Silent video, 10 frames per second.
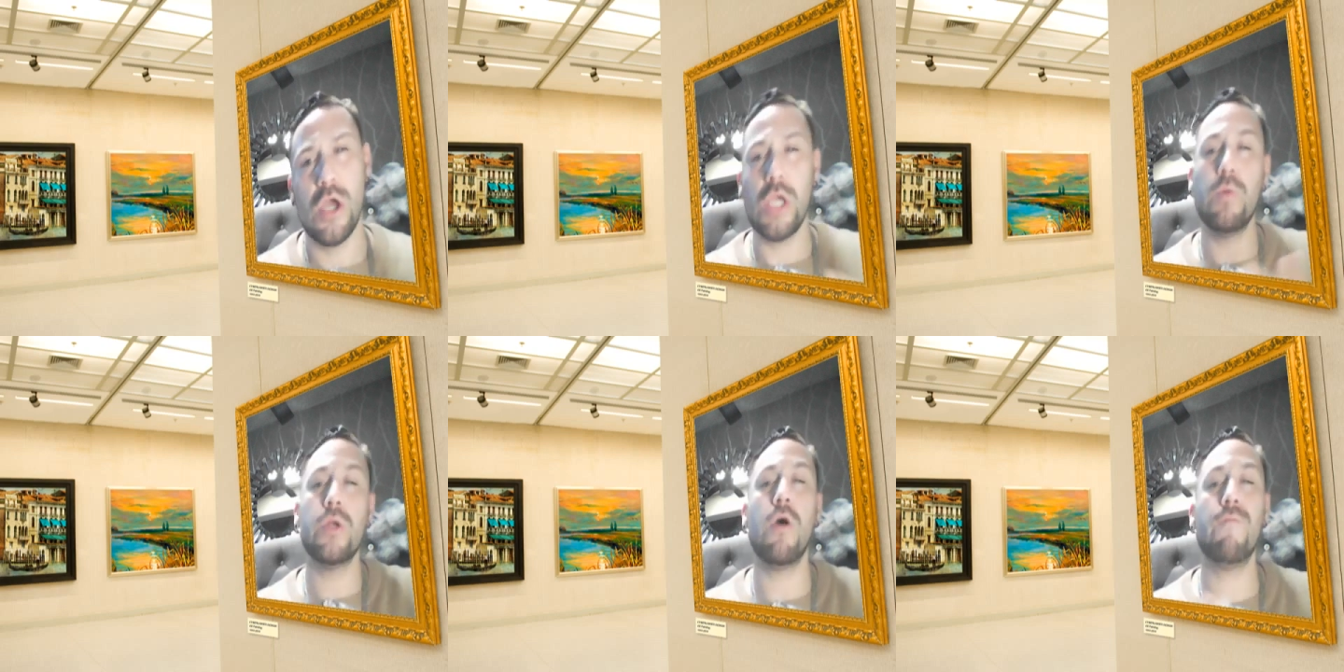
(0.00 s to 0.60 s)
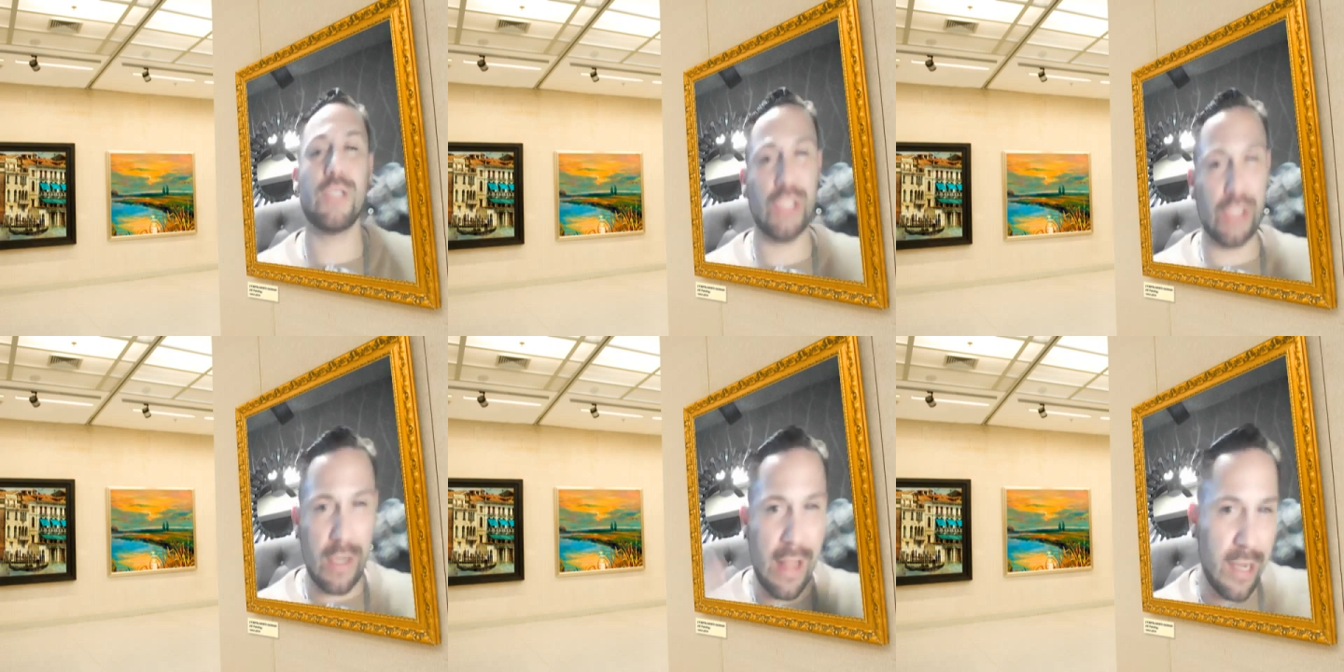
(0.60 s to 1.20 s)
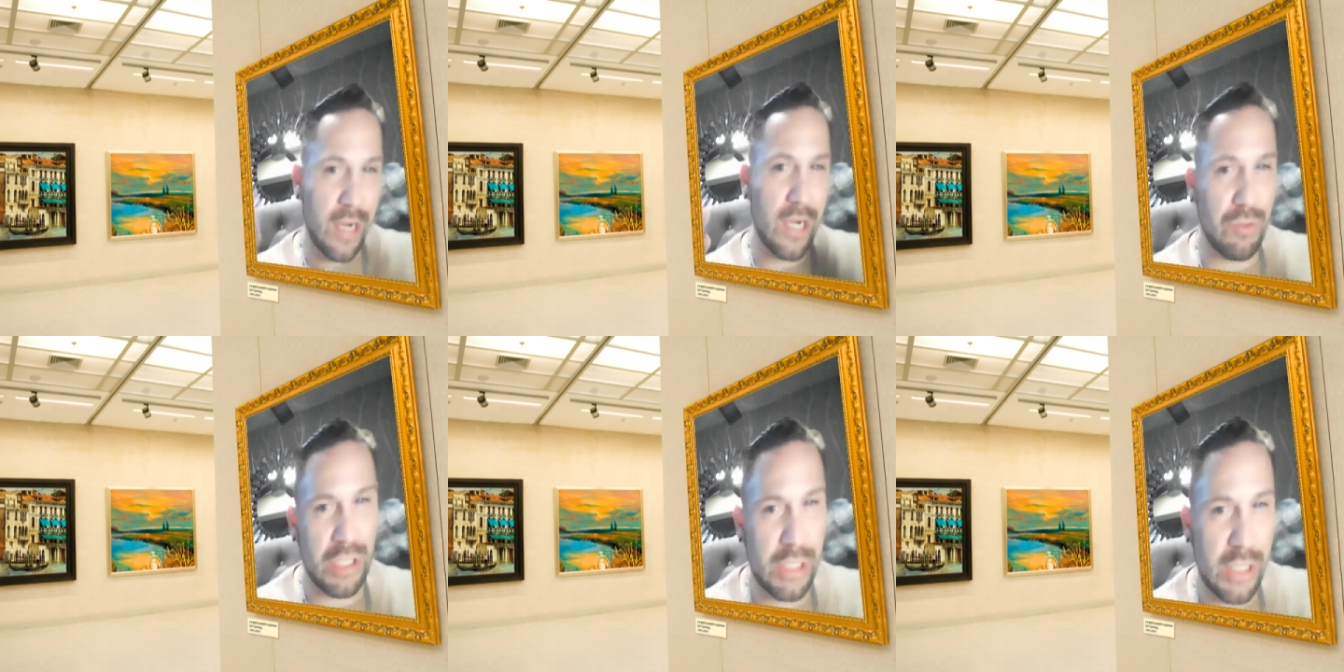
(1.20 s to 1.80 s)
You will know for sure that they're going to
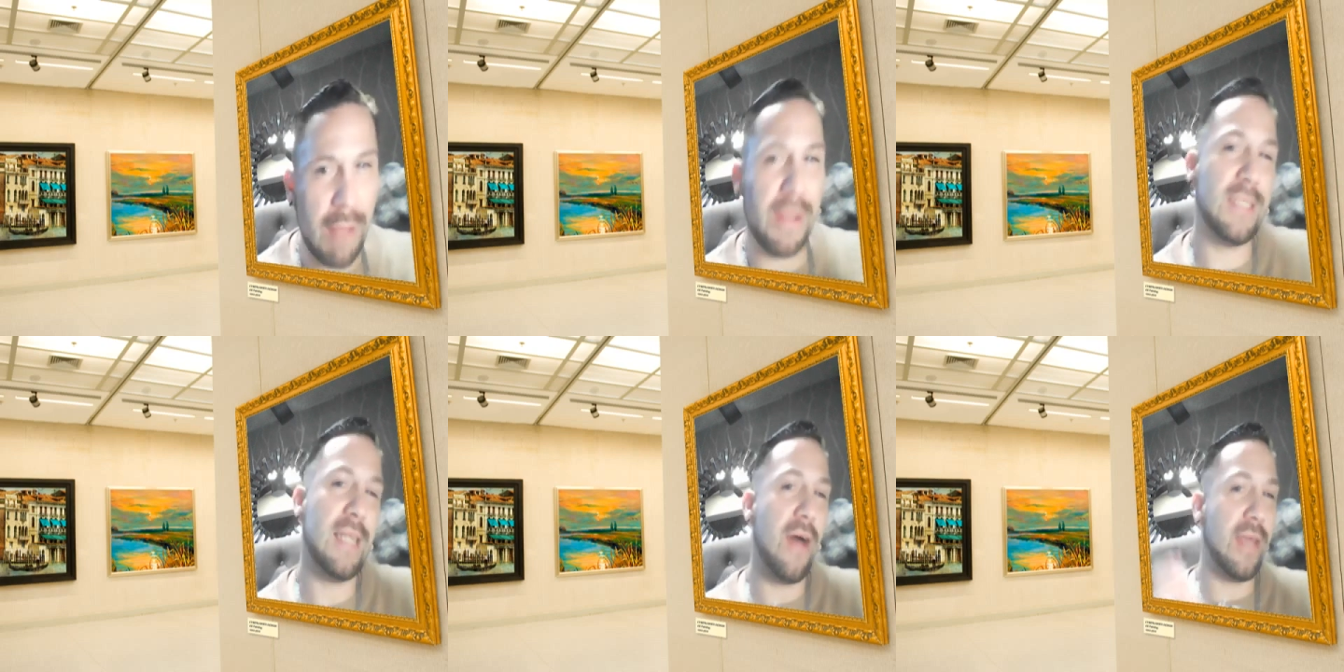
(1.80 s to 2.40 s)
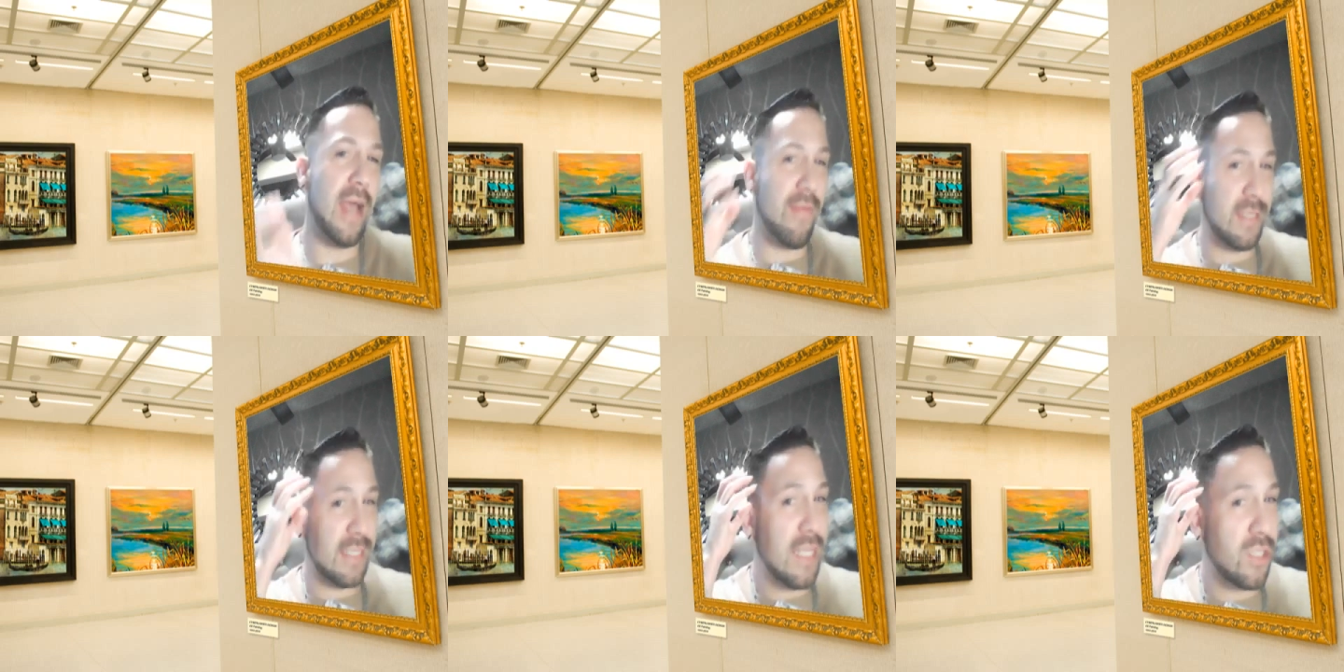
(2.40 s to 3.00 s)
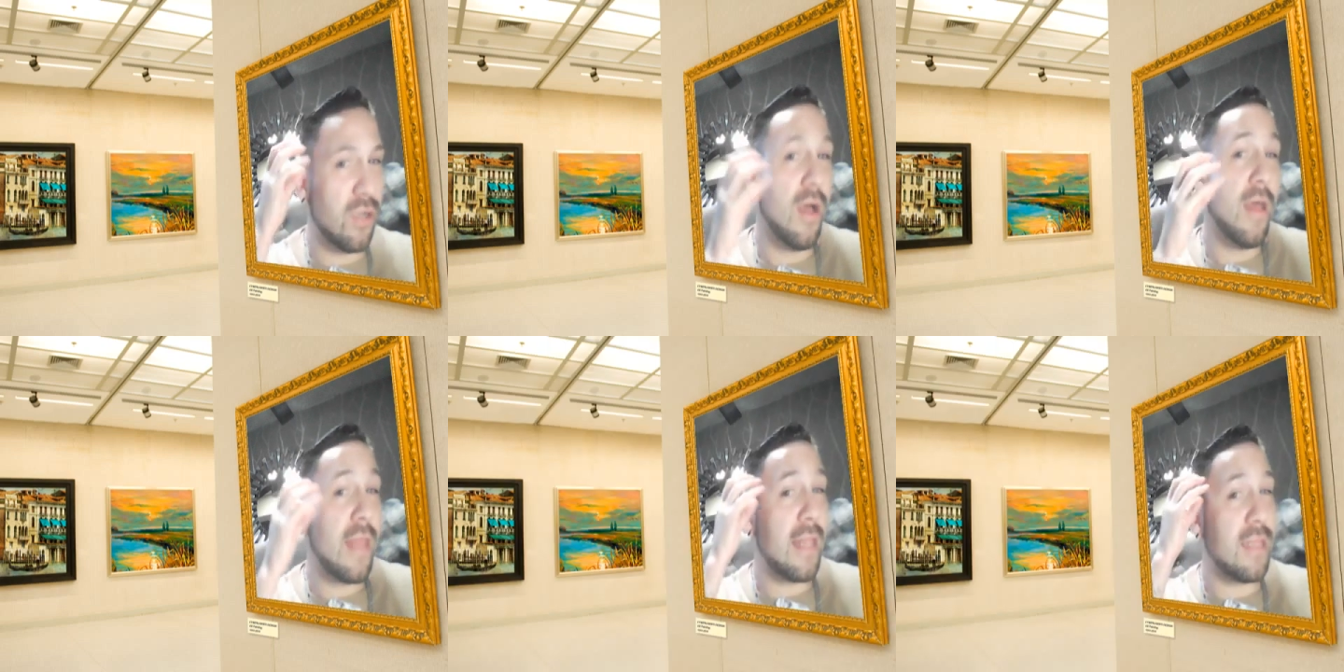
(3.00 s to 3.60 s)
do a good job, because now they have the stencil
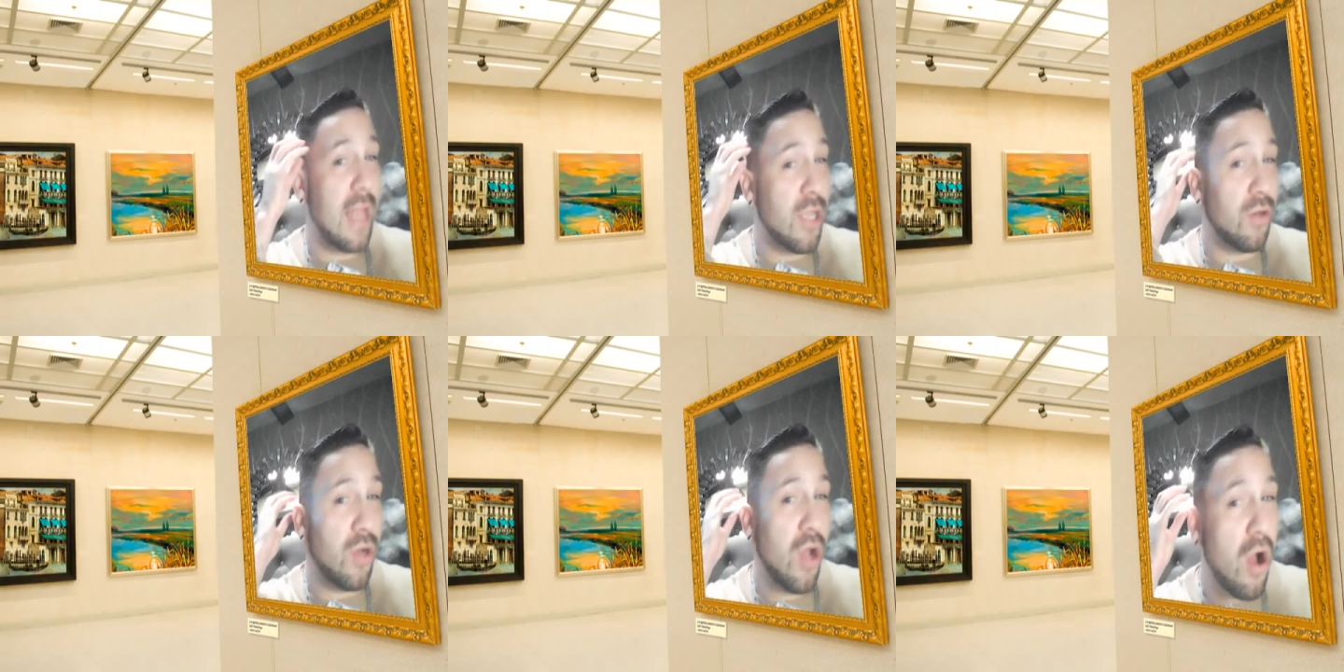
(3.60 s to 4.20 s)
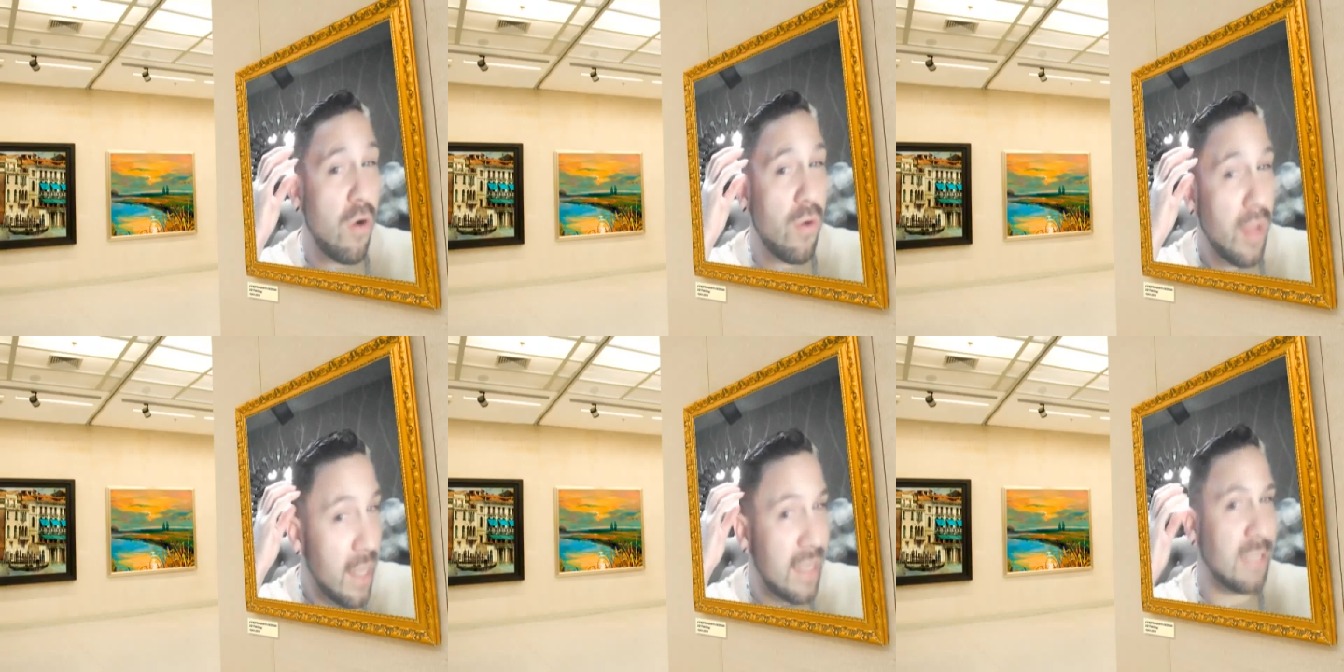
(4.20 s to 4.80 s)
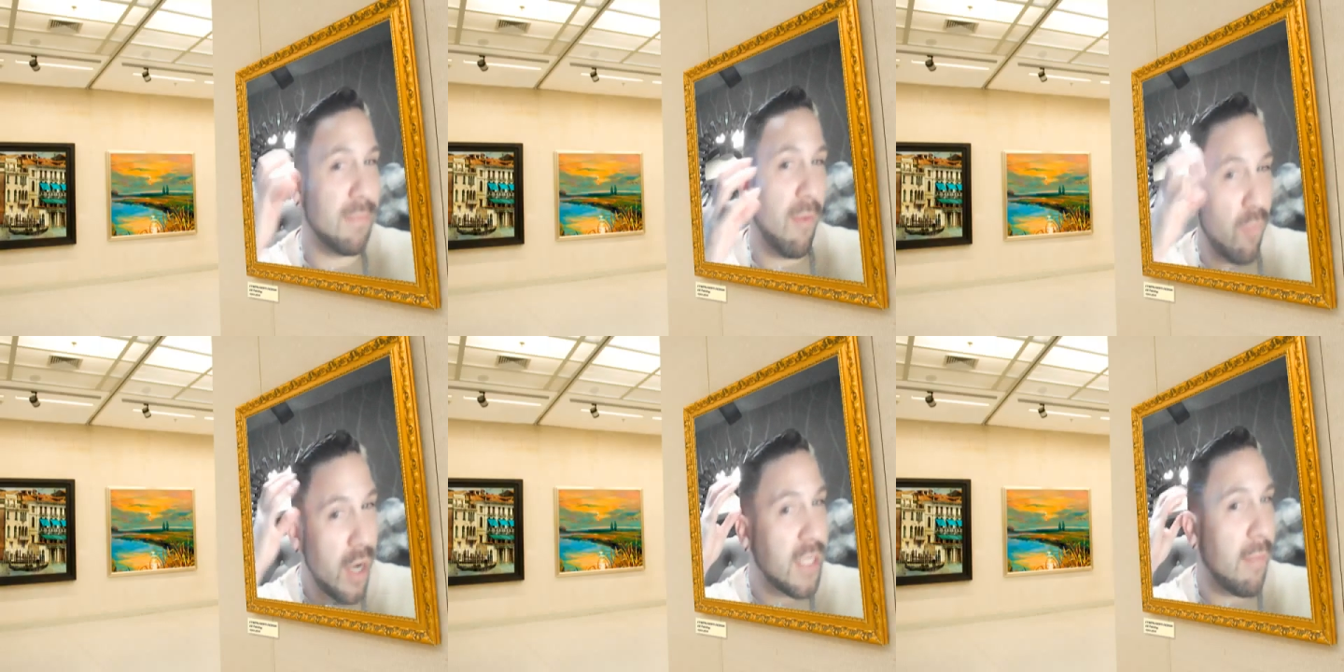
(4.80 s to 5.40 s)
that it has been
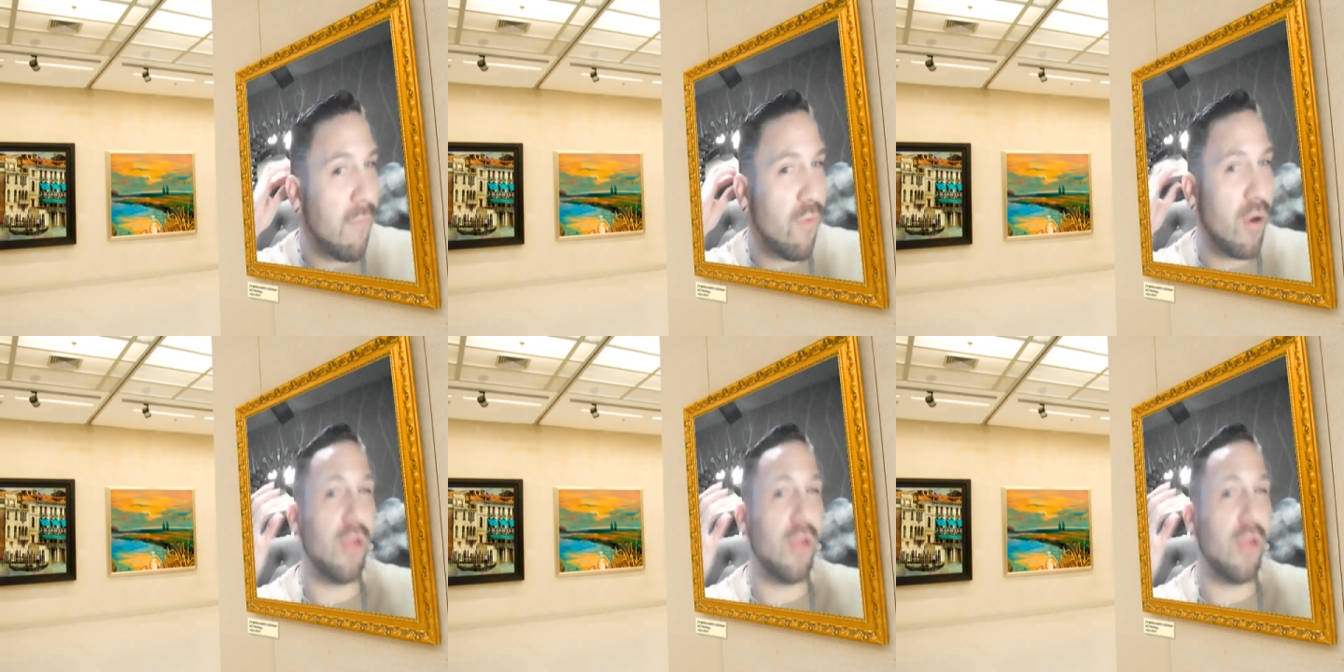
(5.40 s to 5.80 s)
worked on before,